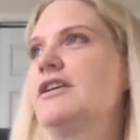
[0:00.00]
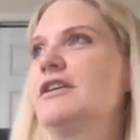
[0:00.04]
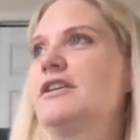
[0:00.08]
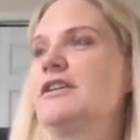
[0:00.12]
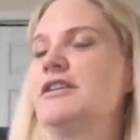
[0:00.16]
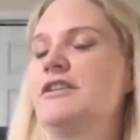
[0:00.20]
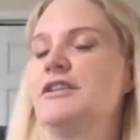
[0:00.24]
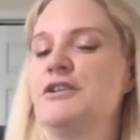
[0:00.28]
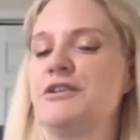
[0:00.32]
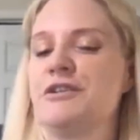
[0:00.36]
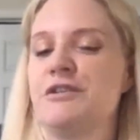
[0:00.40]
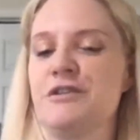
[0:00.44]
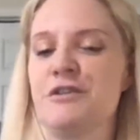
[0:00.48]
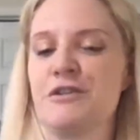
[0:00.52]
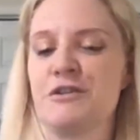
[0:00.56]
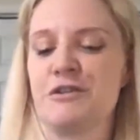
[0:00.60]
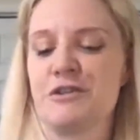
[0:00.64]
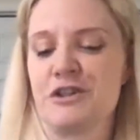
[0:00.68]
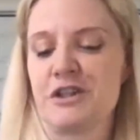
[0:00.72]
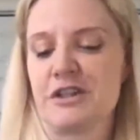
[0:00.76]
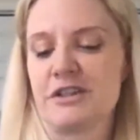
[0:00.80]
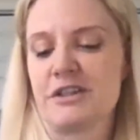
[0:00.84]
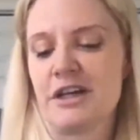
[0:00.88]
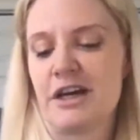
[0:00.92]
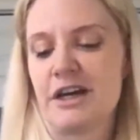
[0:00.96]
there's
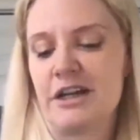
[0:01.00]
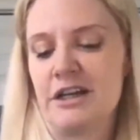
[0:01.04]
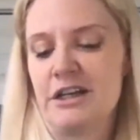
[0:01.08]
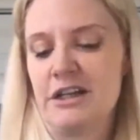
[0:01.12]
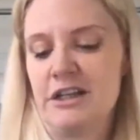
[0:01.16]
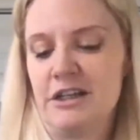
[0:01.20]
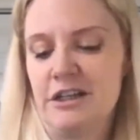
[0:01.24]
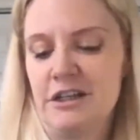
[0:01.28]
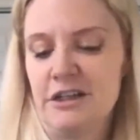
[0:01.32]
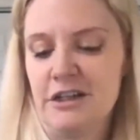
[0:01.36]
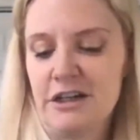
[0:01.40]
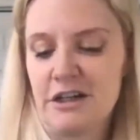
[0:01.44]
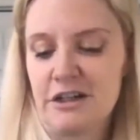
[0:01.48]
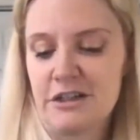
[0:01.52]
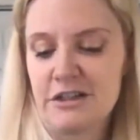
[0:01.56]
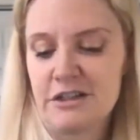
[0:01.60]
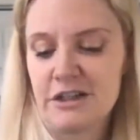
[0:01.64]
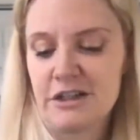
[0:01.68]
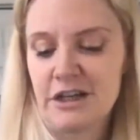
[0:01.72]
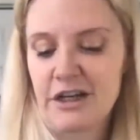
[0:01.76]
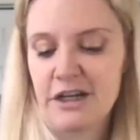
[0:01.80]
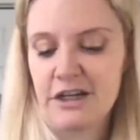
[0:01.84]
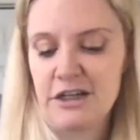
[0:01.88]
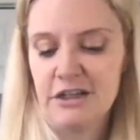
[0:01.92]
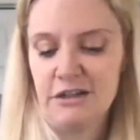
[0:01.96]
a tiny
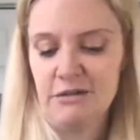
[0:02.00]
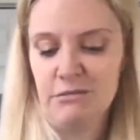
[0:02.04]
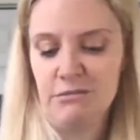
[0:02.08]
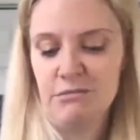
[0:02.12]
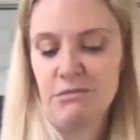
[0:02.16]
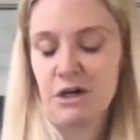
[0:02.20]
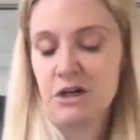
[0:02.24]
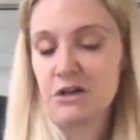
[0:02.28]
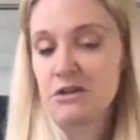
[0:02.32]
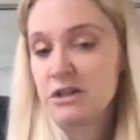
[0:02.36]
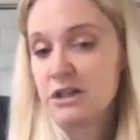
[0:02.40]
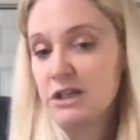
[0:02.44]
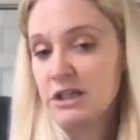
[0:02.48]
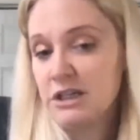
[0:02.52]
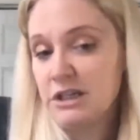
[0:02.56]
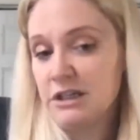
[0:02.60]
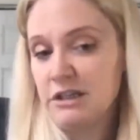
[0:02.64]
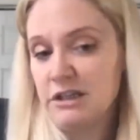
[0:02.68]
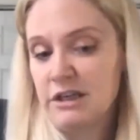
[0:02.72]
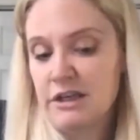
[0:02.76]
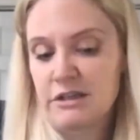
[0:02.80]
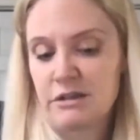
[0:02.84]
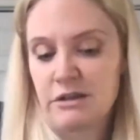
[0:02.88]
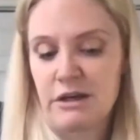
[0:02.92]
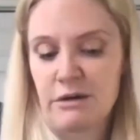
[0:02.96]
monkey
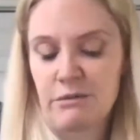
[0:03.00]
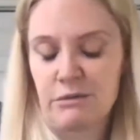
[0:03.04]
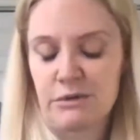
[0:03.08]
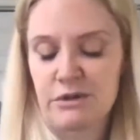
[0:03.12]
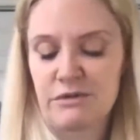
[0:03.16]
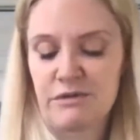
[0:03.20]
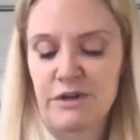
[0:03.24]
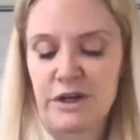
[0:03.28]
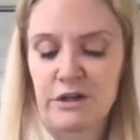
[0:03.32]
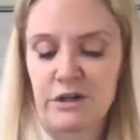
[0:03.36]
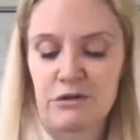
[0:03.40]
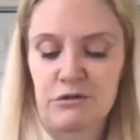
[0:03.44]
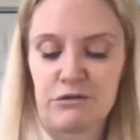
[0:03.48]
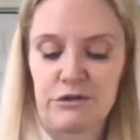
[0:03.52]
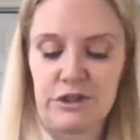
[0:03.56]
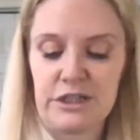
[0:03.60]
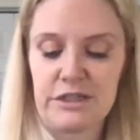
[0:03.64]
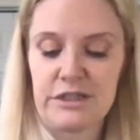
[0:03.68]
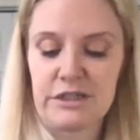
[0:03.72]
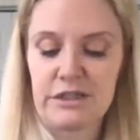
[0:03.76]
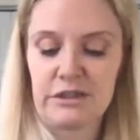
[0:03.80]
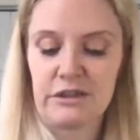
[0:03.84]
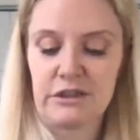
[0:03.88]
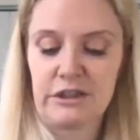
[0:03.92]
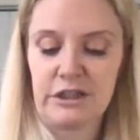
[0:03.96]
that was found
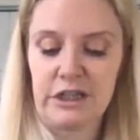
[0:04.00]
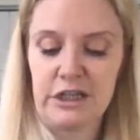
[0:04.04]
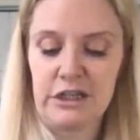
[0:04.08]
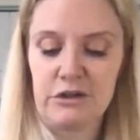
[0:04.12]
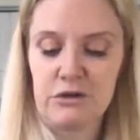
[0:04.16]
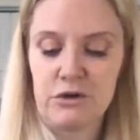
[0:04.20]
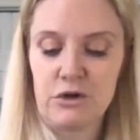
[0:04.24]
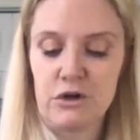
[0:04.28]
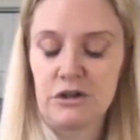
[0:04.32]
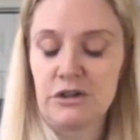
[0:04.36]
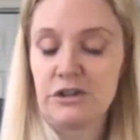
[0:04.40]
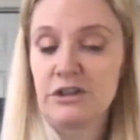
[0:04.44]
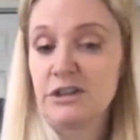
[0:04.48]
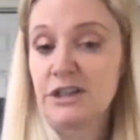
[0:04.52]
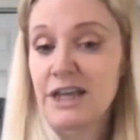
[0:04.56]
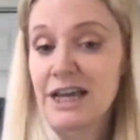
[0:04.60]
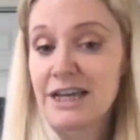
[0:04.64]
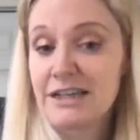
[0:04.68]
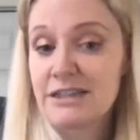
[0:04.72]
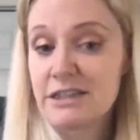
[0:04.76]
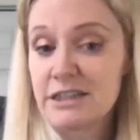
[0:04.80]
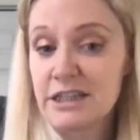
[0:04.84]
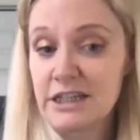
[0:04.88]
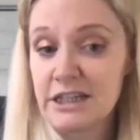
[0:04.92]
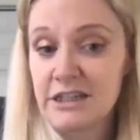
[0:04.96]
recently called a
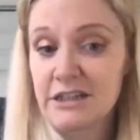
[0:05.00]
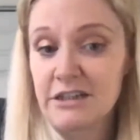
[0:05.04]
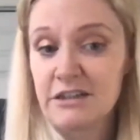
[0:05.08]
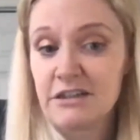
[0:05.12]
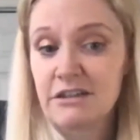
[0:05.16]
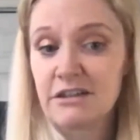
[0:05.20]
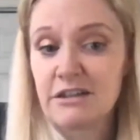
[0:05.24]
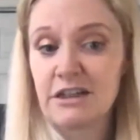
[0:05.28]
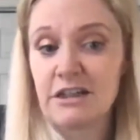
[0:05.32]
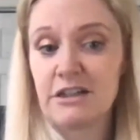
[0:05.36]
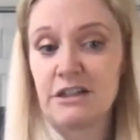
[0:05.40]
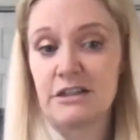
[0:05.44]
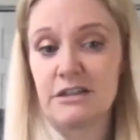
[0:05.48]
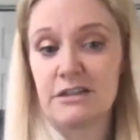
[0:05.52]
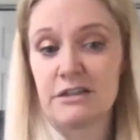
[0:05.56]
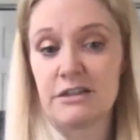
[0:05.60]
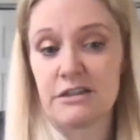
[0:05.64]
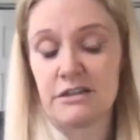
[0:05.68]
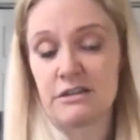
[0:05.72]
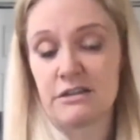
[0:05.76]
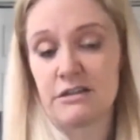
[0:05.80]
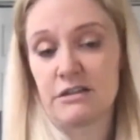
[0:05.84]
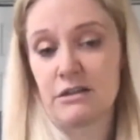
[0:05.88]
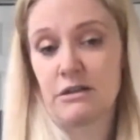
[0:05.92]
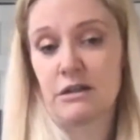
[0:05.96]
lessie,
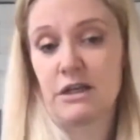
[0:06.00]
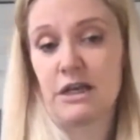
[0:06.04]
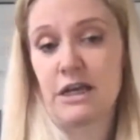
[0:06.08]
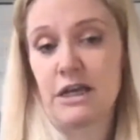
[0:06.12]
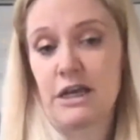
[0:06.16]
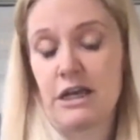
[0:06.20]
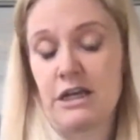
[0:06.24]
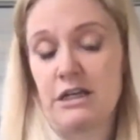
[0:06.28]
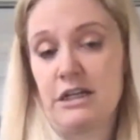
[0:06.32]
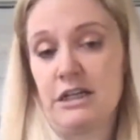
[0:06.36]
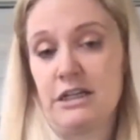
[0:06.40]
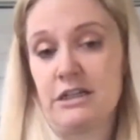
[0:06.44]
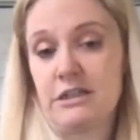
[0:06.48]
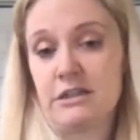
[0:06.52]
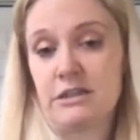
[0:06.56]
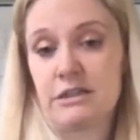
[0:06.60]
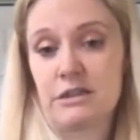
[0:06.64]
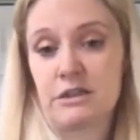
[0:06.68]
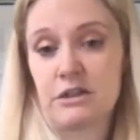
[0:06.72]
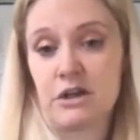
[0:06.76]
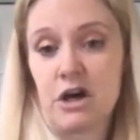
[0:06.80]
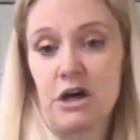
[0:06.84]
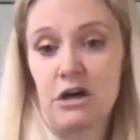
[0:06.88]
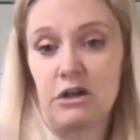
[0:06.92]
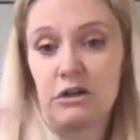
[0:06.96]
and its
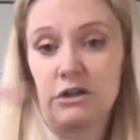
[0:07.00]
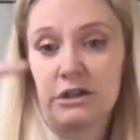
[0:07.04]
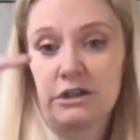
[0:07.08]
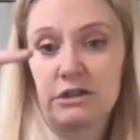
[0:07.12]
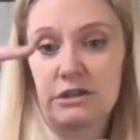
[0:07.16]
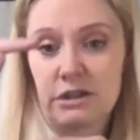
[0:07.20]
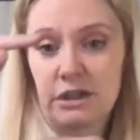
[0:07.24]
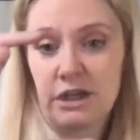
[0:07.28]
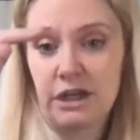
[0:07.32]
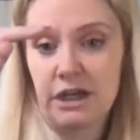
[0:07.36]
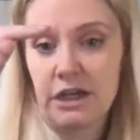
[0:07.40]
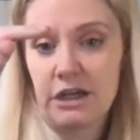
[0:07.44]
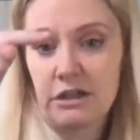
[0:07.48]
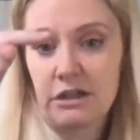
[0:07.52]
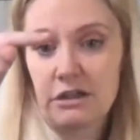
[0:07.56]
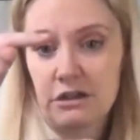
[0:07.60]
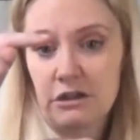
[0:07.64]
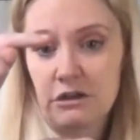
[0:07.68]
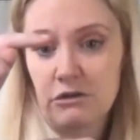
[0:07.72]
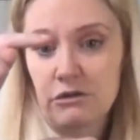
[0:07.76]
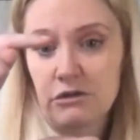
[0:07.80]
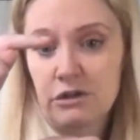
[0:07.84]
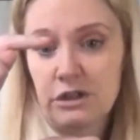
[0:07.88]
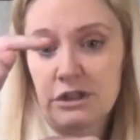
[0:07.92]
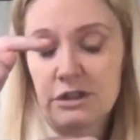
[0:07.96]
skull is like
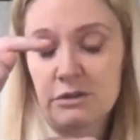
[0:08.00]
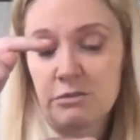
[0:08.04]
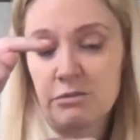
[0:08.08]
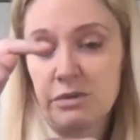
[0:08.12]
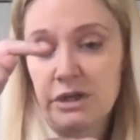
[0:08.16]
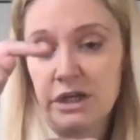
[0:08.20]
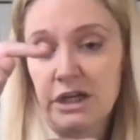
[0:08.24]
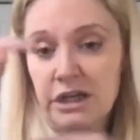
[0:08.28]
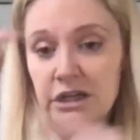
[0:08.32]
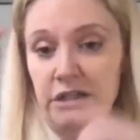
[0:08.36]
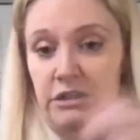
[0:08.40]
this big.